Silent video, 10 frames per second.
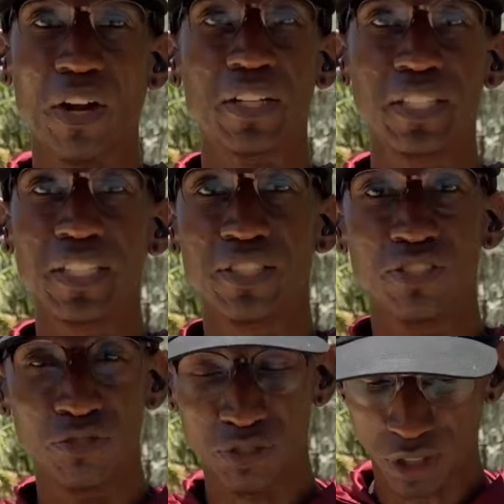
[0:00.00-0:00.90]
I need to
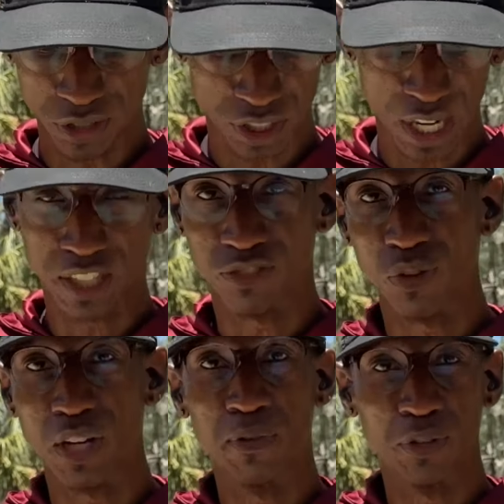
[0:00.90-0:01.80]
do certain jobs
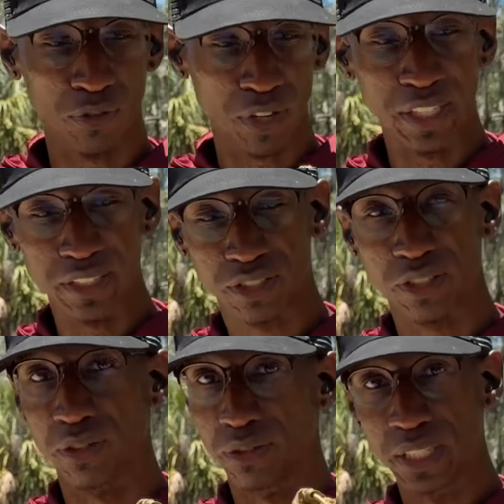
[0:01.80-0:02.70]
while I'm on the range.
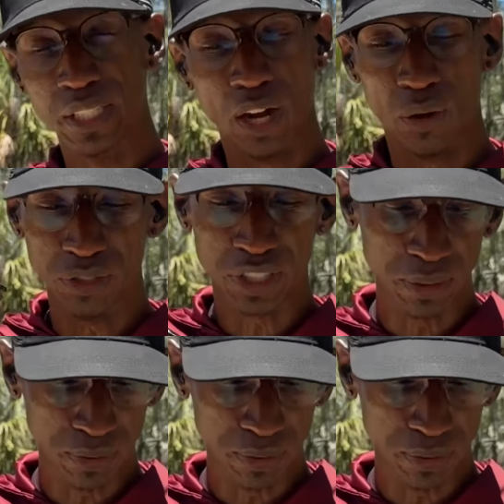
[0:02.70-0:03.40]
So I always keep